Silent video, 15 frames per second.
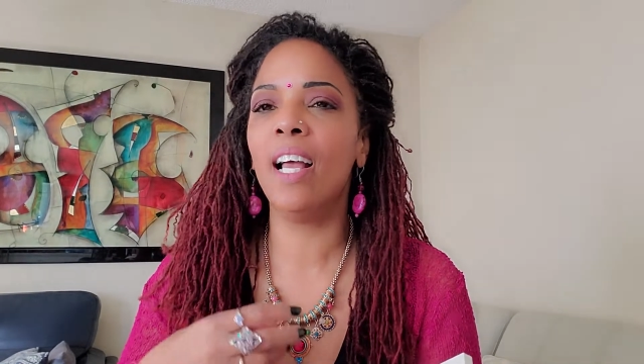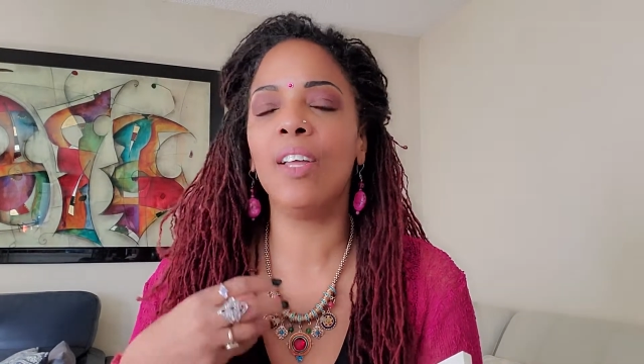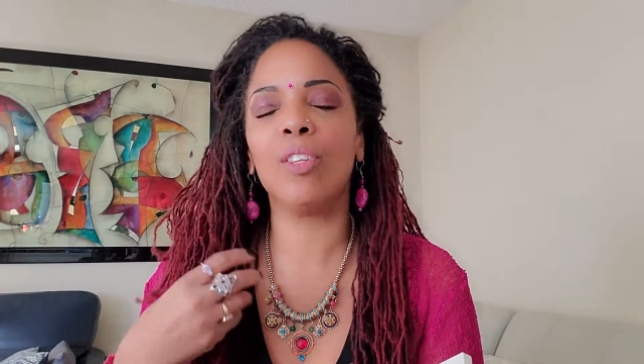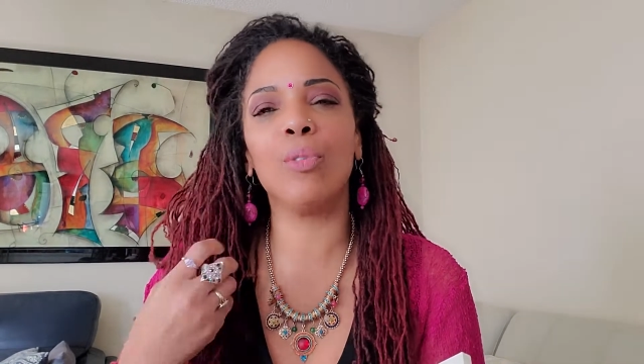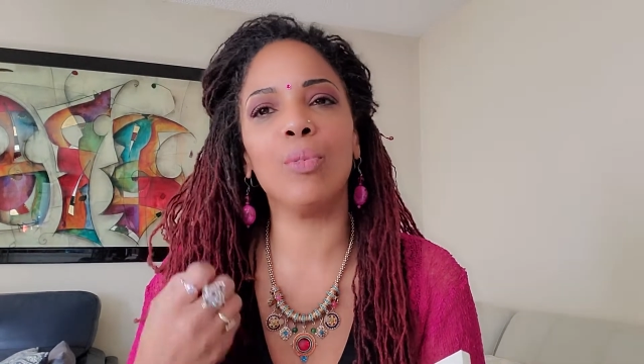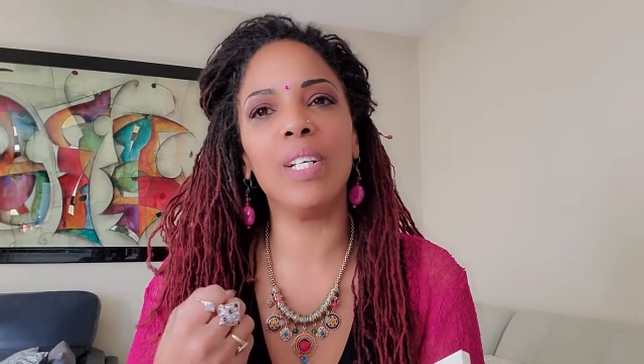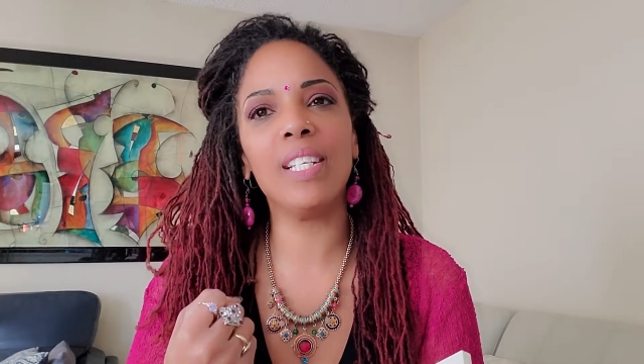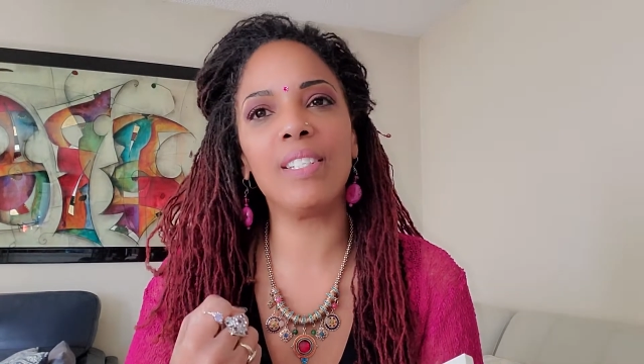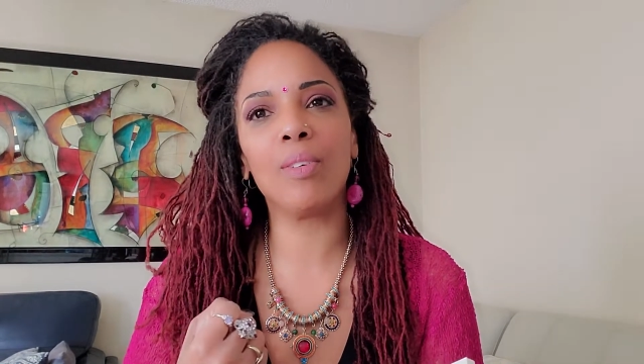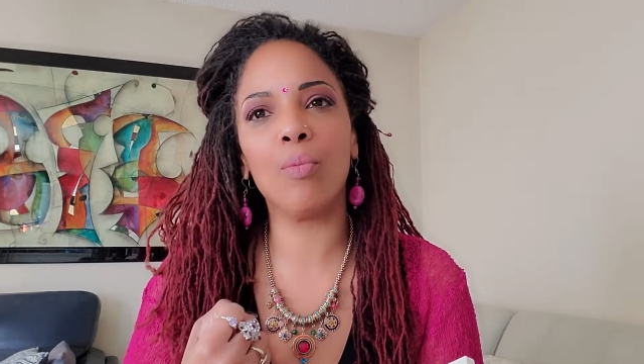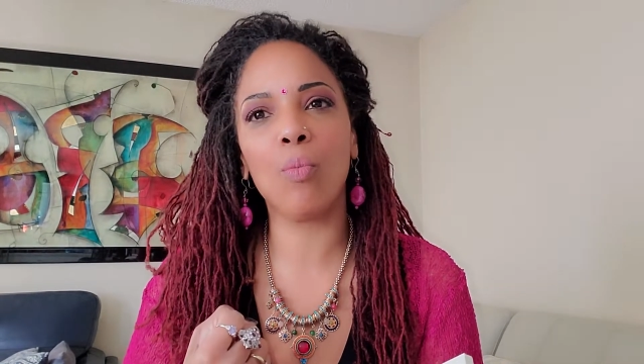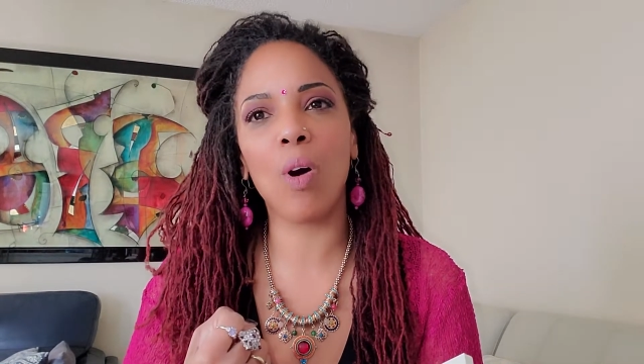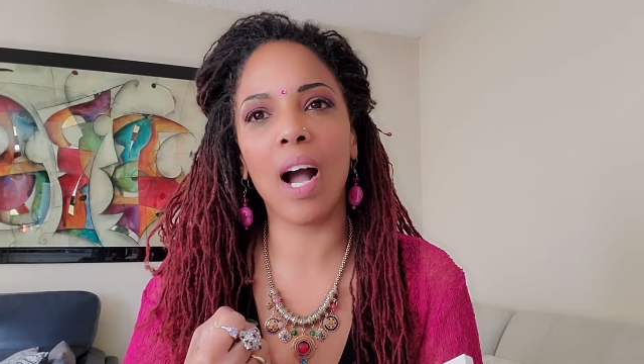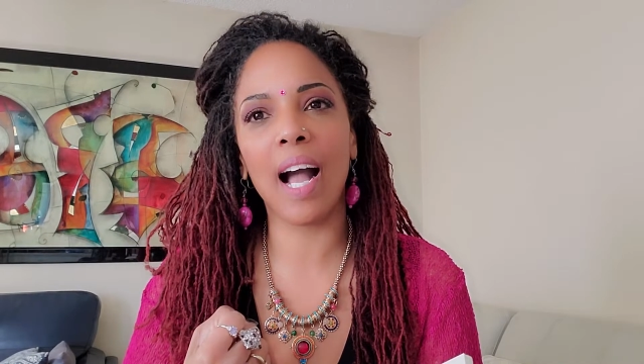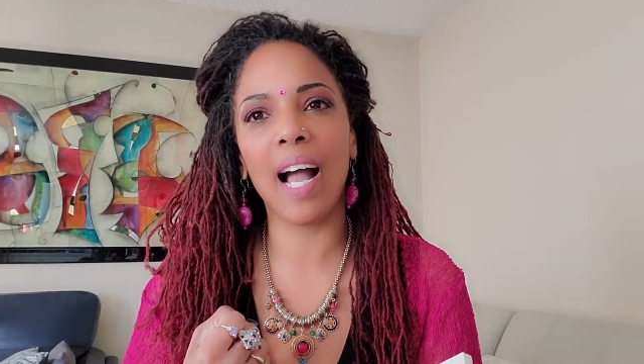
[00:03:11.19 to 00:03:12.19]
the reason
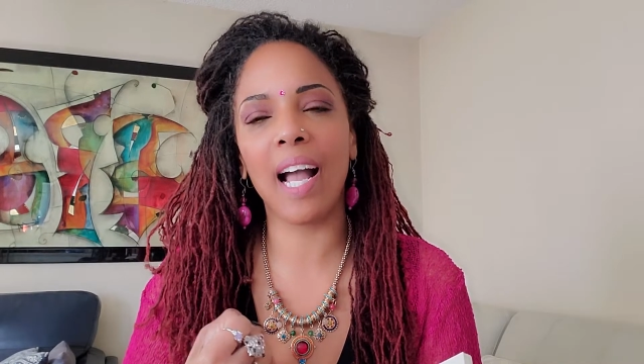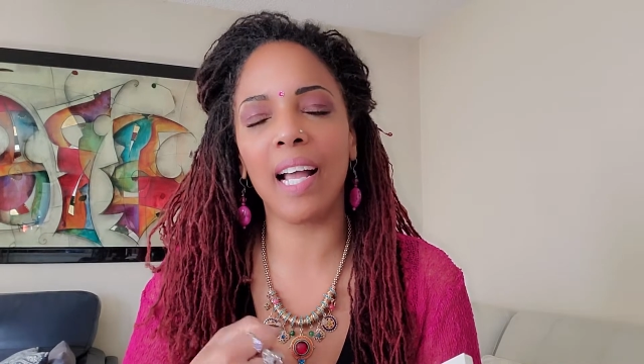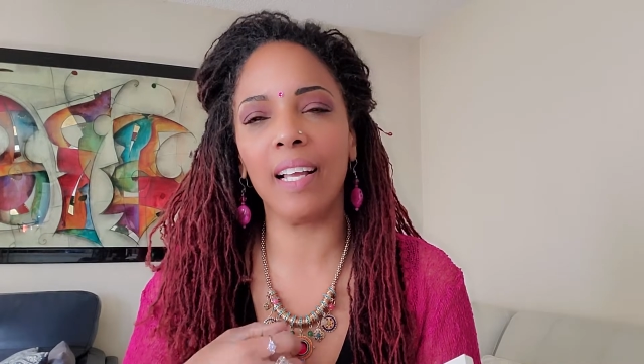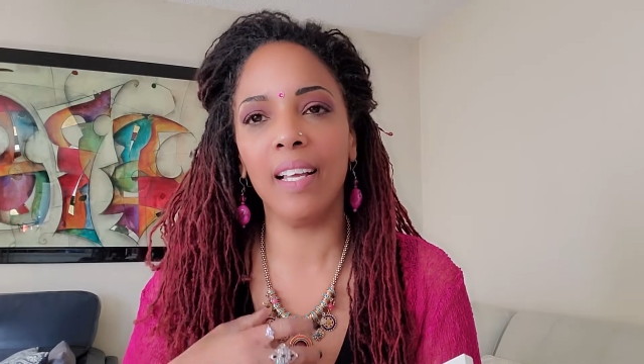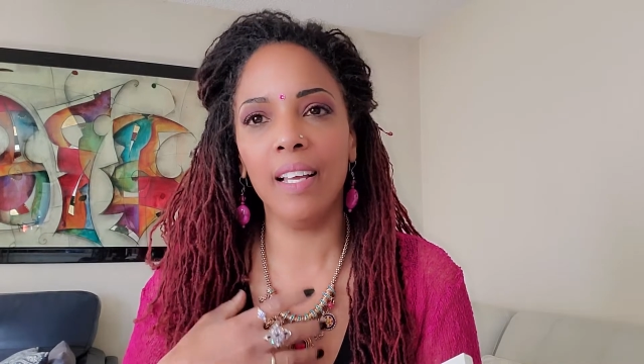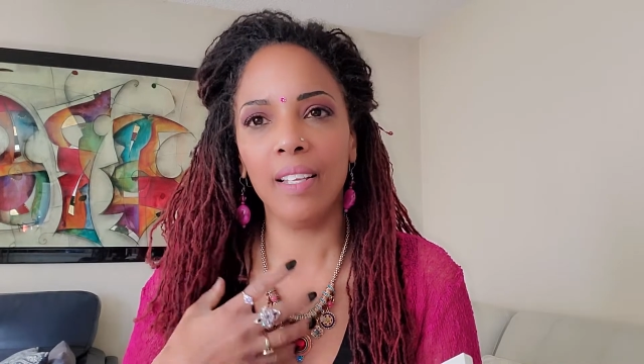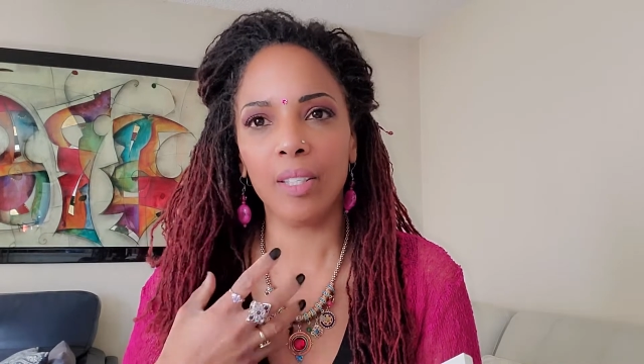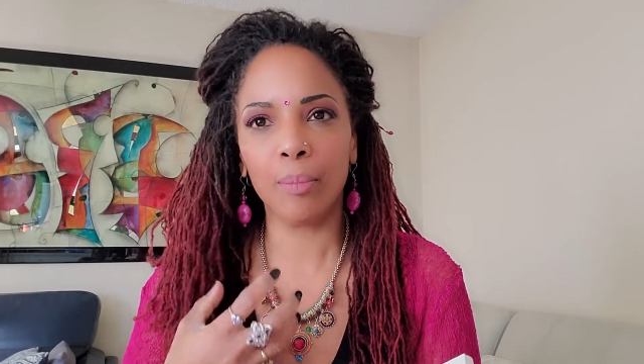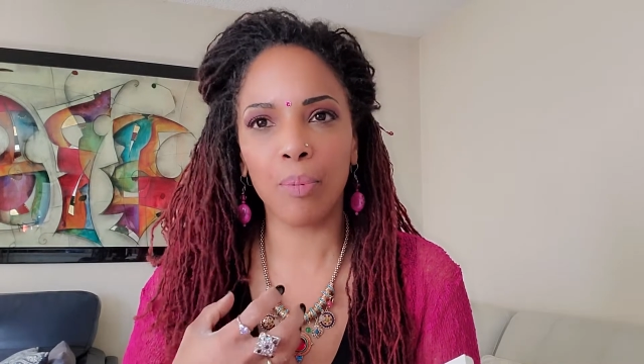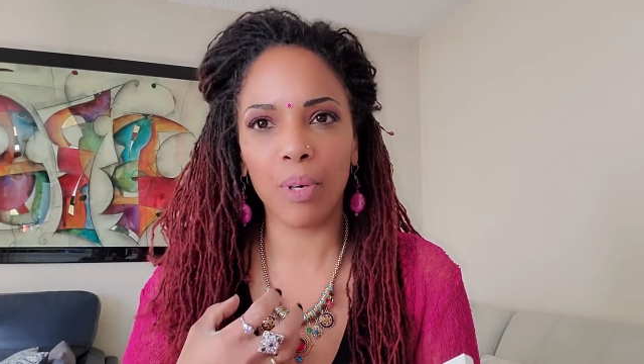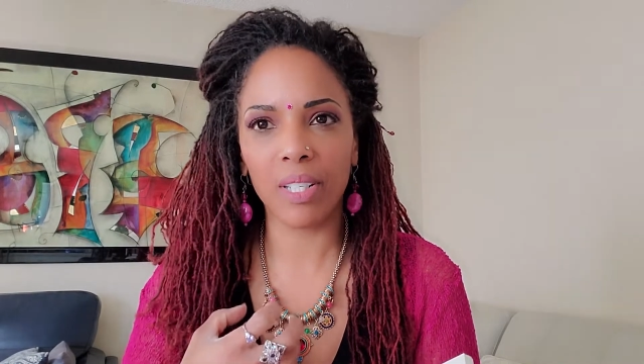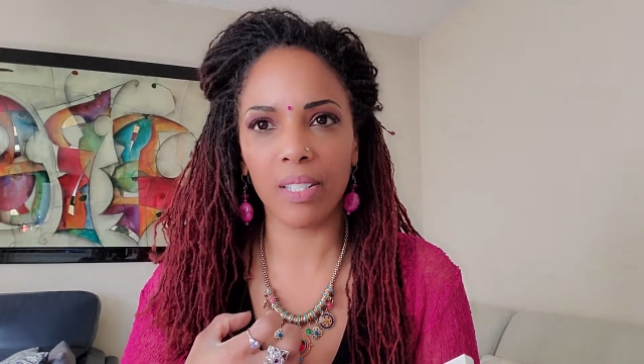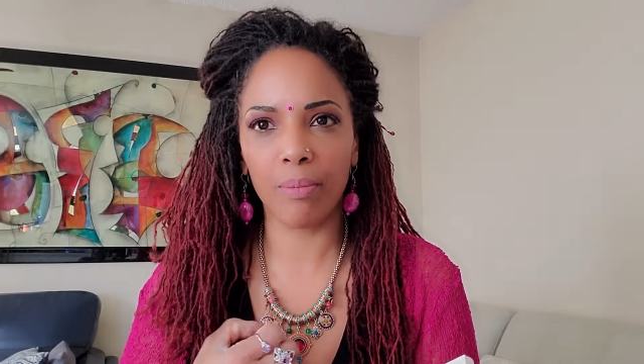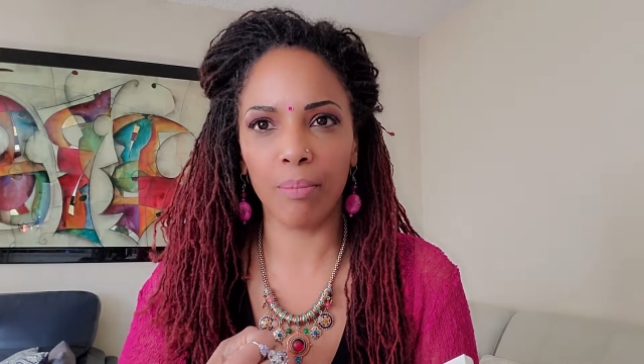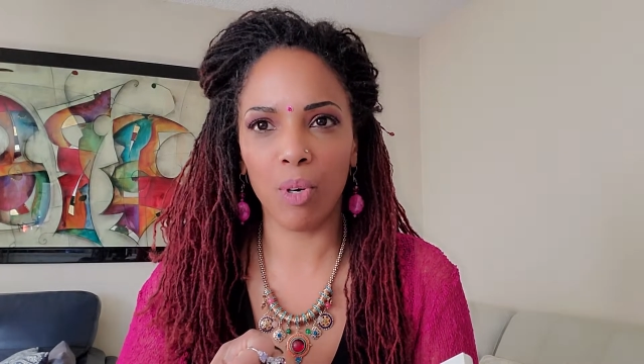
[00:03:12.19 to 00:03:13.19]
why the
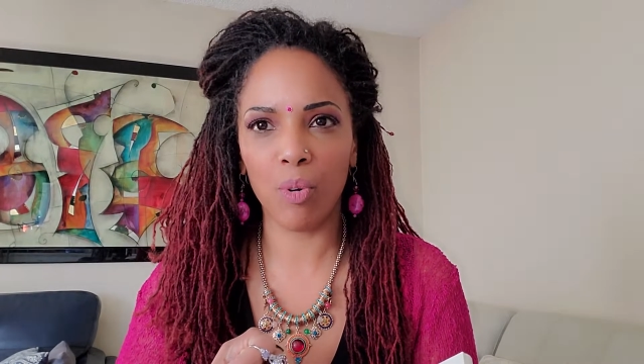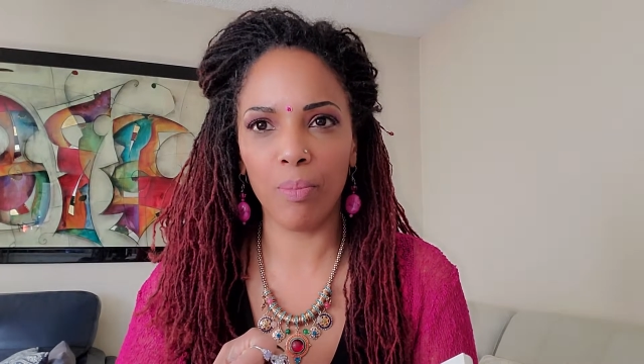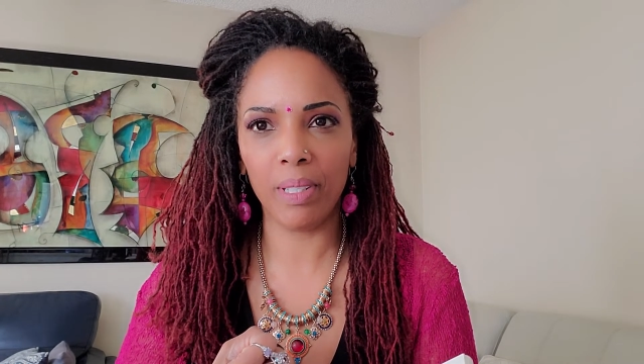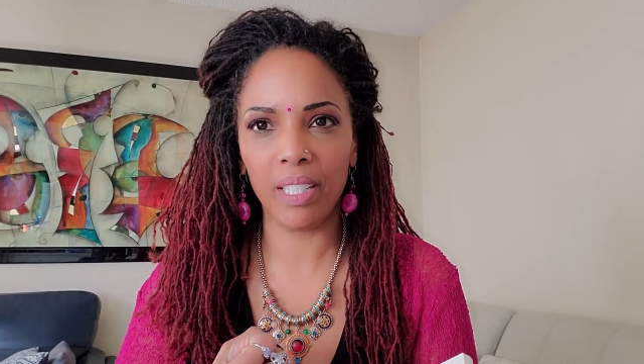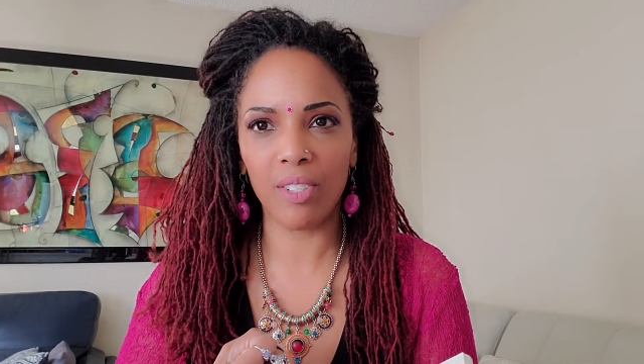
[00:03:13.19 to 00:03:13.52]
present moment